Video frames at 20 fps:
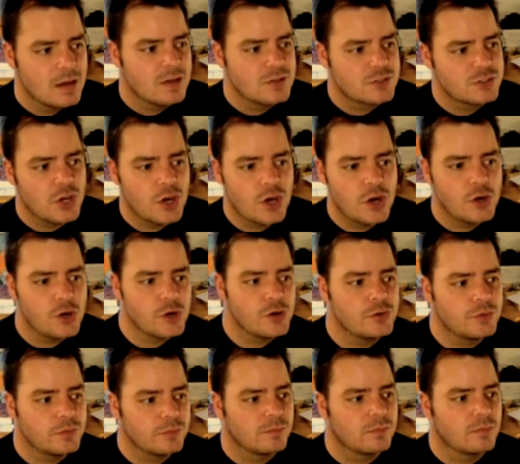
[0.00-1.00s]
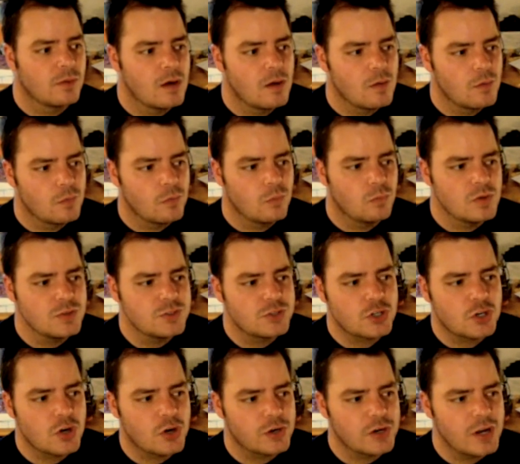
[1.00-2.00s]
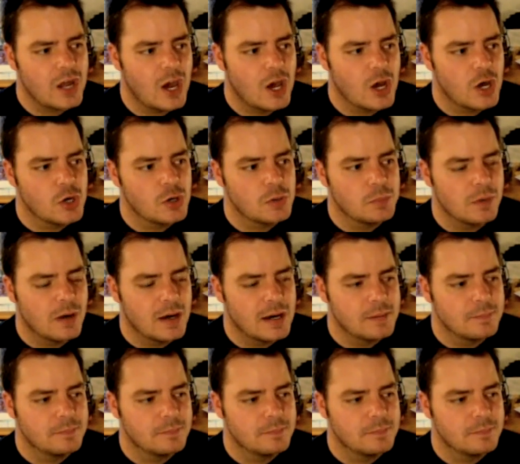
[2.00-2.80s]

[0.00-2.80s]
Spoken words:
So once I got it home,